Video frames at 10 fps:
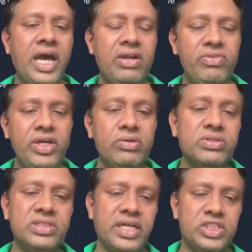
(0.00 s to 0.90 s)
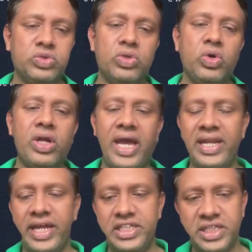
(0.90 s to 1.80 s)
And we use a tool called
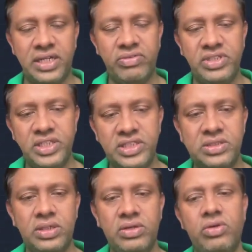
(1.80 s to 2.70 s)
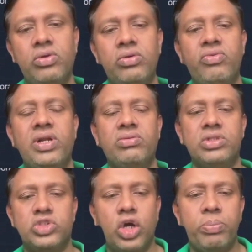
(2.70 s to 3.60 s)
N8N, which is one
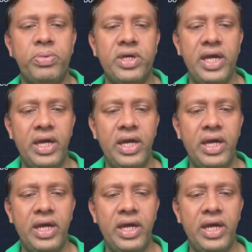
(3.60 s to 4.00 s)
of the top